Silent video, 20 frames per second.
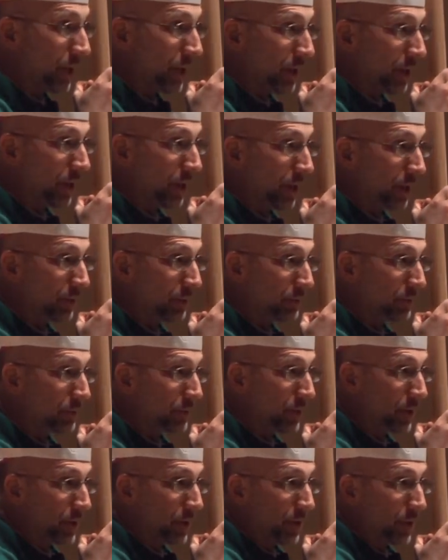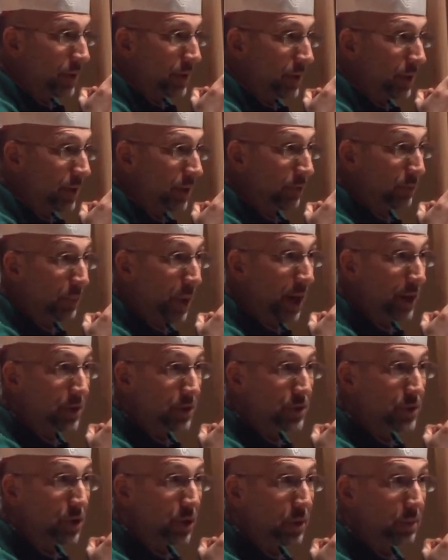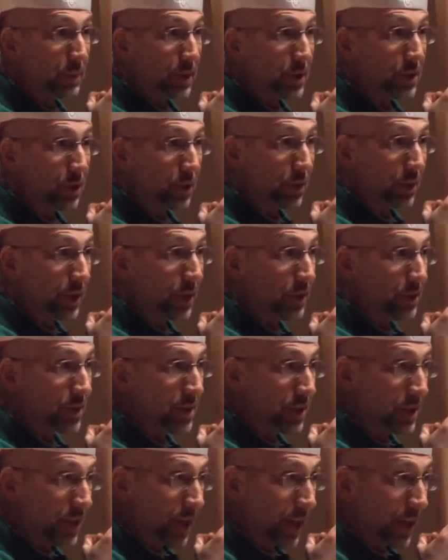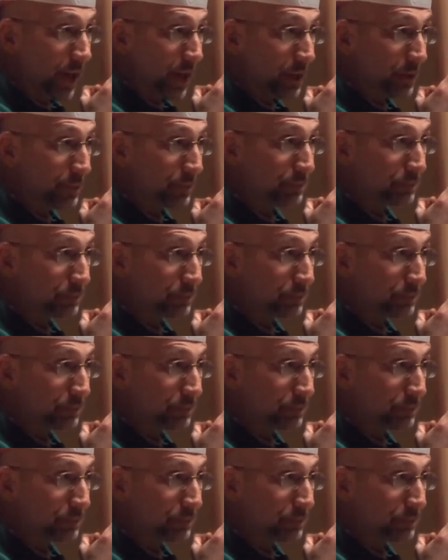of my discernment earlier today.